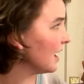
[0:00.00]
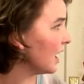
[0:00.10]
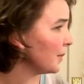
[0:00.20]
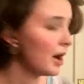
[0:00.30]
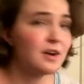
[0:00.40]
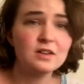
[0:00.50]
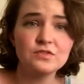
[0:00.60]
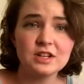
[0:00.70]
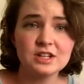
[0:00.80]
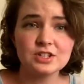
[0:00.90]
I already
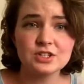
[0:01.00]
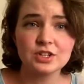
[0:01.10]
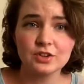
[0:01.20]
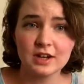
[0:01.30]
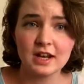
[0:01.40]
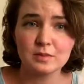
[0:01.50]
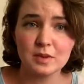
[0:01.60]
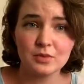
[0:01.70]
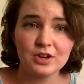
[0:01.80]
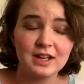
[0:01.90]
finished Chronetic
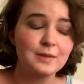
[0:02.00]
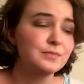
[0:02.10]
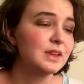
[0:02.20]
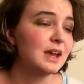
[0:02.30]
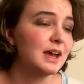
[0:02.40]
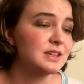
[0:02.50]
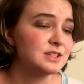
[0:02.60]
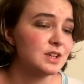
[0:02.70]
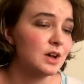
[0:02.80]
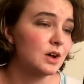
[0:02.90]
Memory, and
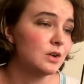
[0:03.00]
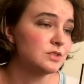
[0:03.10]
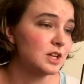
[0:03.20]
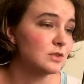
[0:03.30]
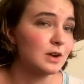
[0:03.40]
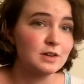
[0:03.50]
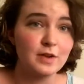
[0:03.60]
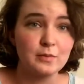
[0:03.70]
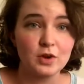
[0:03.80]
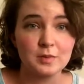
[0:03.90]
so January,
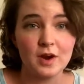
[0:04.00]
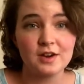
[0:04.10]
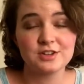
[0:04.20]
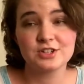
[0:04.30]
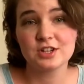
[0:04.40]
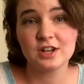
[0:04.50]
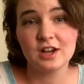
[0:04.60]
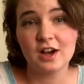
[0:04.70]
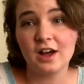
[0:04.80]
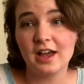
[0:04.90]
February, March,
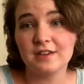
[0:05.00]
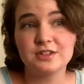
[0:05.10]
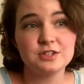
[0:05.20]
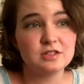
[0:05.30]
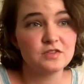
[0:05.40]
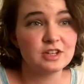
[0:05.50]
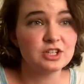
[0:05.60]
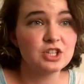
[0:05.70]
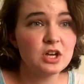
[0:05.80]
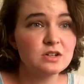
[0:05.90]
all I have to do is
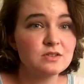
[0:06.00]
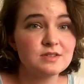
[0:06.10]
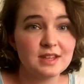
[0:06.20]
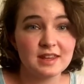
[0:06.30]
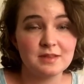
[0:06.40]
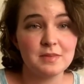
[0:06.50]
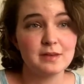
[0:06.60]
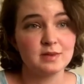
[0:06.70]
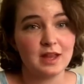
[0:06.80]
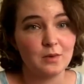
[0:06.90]
finish those, and then
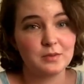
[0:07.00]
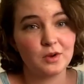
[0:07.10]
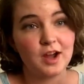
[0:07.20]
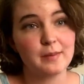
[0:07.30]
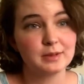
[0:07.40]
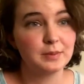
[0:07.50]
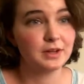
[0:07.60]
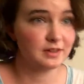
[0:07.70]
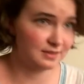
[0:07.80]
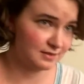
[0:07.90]
maybe that one more comic book,